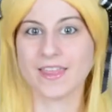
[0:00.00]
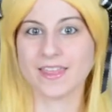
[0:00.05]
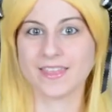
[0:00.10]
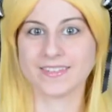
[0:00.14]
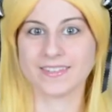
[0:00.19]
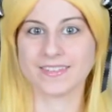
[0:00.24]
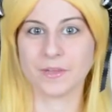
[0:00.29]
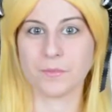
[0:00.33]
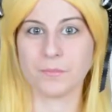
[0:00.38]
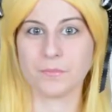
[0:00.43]

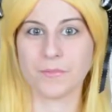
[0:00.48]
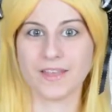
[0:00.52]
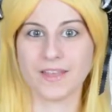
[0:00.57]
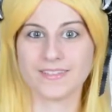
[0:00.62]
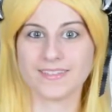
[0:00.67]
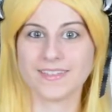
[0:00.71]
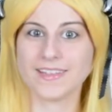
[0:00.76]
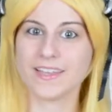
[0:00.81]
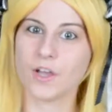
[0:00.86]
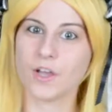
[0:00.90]
this
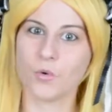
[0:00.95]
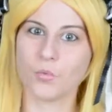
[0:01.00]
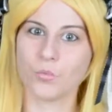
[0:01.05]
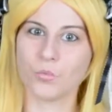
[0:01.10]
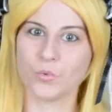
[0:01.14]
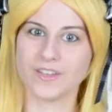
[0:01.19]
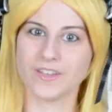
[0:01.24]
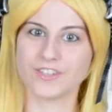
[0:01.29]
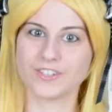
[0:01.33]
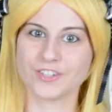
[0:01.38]
amazing
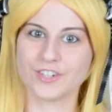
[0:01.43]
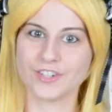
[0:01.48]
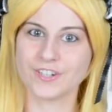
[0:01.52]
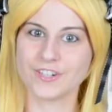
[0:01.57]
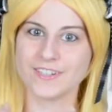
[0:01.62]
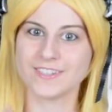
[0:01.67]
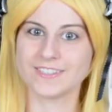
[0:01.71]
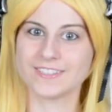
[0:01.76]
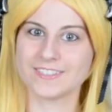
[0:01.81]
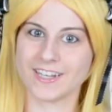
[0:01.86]

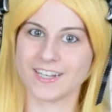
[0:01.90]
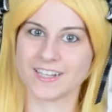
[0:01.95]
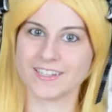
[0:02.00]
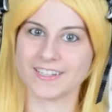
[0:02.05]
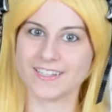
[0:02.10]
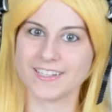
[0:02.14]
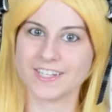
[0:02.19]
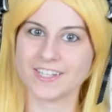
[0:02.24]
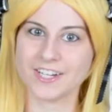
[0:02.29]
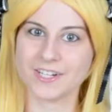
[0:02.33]
winter
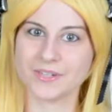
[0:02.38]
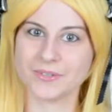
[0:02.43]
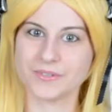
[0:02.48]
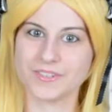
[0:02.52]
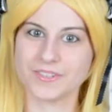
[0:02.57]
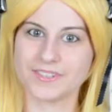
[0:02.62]
dolly coat.